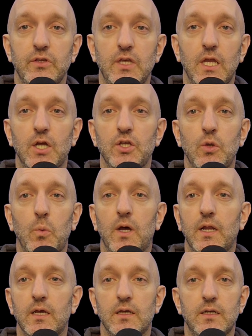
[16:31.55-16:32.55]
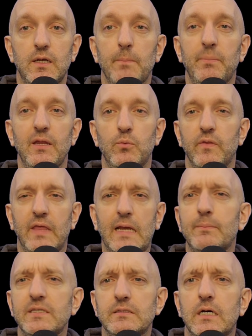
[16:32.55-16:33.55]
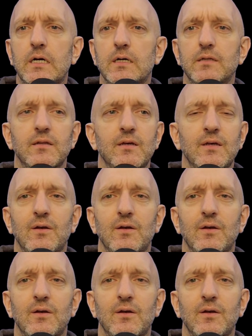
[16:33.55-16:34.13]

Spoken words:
you want to compete with Amazon,